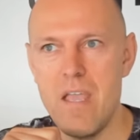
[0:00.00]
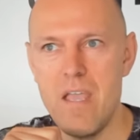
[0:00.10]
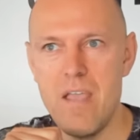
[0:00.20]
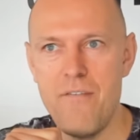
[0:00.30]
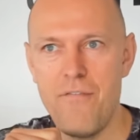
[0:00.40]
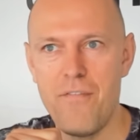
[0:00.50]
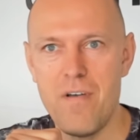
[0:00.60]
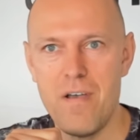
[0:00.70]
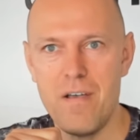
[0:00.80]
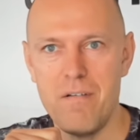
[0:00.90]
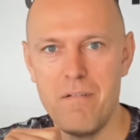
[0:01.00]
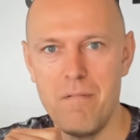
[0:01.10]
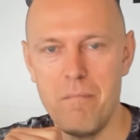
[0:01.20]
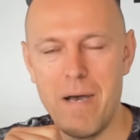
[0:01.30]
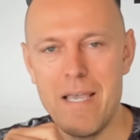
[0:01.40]
if
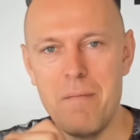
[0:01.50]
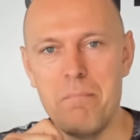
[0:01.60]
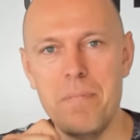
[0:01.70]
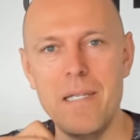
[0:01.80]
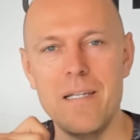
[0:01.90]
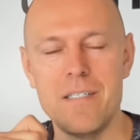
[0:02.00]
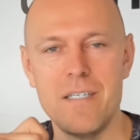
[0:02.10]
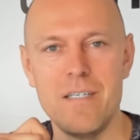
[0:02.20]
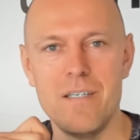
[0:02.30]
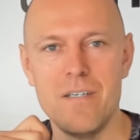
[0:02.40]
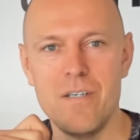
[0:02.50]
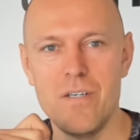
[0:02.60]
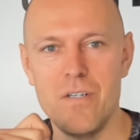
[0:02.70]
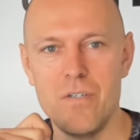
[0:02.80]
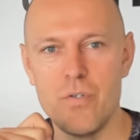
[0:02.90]
my ability
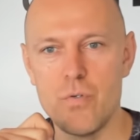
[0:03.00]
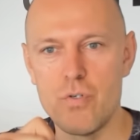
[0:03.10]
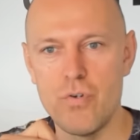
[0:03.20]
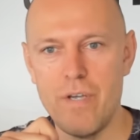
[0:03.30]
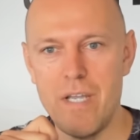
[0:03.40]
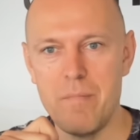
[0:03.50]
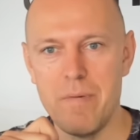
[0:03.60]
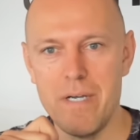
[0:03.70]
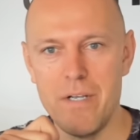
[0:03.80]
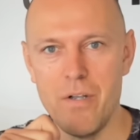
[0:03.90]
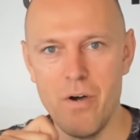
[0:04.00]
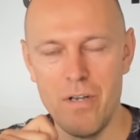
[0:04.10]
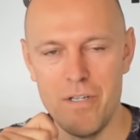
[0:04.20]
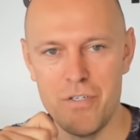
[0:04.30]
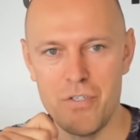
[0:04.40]
to trade my
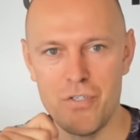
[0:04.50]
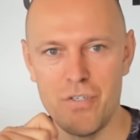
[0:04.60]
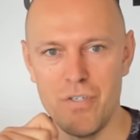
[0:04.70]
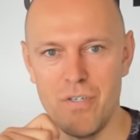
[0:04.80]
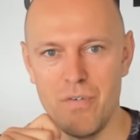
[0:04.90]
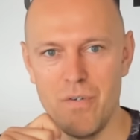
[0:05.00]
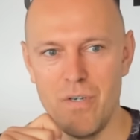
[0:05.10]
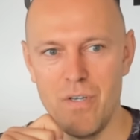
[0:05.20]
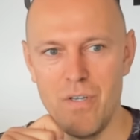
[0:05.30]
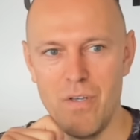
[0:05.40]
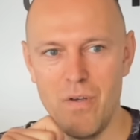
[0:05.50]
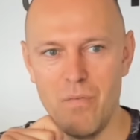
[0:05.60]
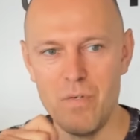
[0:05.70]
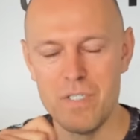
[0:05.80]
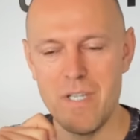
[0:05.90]
knowledge
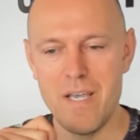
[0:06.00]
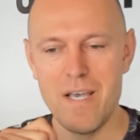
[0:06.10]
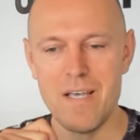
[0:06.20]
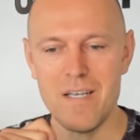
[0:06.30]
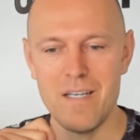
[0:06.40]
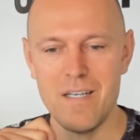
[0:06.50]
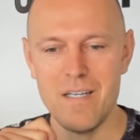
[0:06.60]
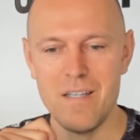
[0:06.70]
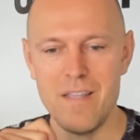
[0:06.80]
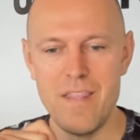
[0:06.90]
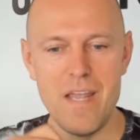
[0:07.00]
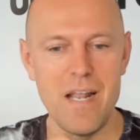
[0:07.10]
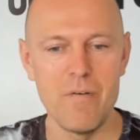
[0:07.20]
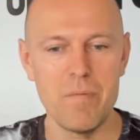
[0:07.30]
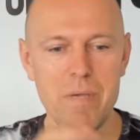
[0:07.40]
was there, then
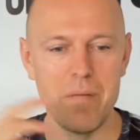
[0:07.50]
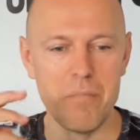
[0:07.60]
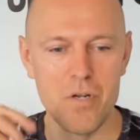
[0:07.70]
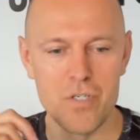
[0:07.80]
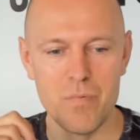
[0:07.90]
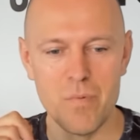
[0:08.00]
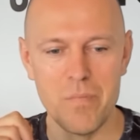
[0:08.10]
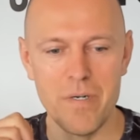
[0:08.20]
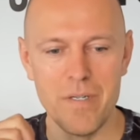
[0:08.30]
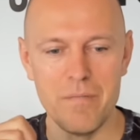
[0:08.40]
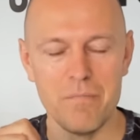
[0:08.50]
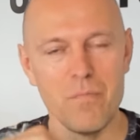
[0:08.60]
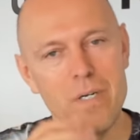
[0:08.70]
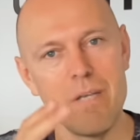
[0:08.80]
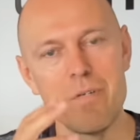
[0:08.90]
I would make much more money.
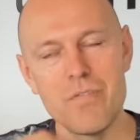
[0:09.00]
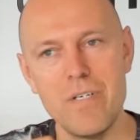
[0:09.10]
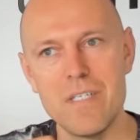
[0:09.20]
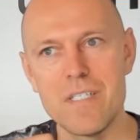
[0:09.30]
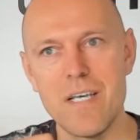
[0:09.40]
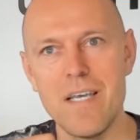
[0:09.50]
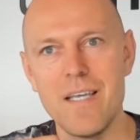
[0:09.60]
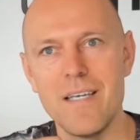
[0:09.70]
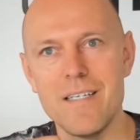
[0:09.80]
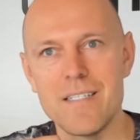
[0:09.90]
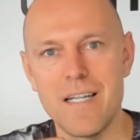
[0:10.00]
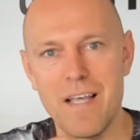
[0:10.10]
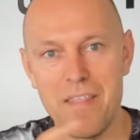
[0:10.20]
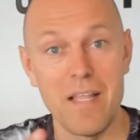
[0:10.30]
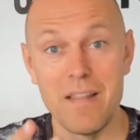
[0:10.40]
What he was really saying is, and I
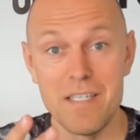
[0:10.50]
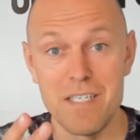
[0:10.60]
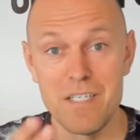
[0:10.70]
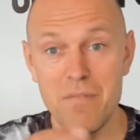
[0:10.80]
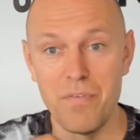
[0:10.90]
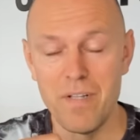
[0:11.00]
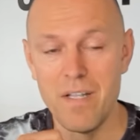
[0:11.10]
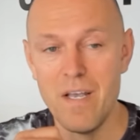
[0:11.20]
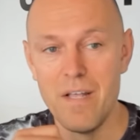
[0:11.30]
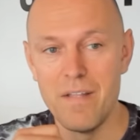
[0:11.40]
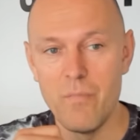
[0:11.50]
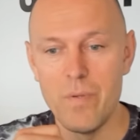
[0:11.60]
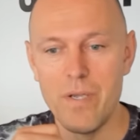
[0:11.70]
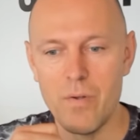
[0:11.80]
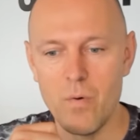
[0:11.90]
think this is something that we
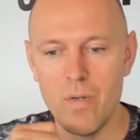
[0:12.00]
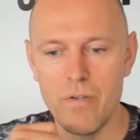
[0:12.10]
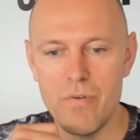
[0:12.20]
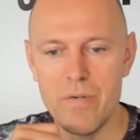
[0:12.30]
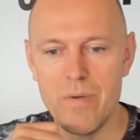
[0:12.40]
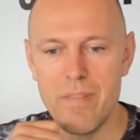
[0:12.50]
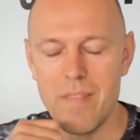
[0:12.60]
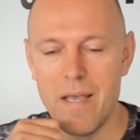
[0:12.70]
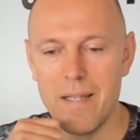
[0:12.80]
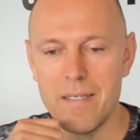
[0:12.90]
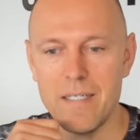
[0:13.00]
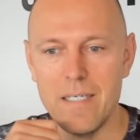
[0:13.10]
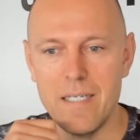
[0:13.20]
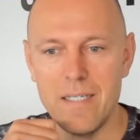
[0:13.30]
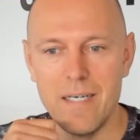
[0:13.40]
can all agree with, that
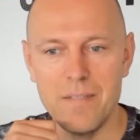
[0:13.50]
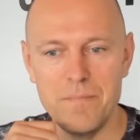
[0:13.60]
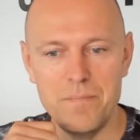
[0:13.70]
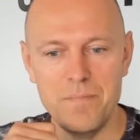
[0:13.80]
that